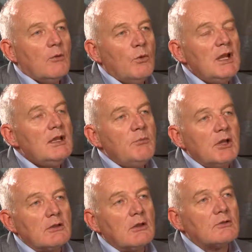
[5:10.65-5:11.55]
We need to
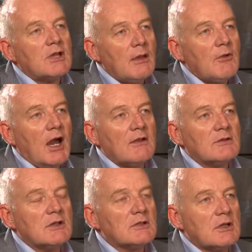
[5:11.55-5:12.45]
build those same kind of
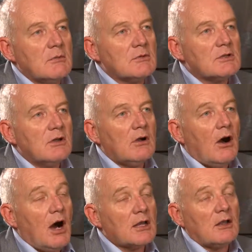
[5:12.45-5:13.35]
systems
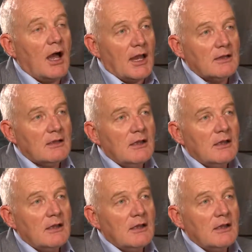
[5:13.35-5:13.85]
online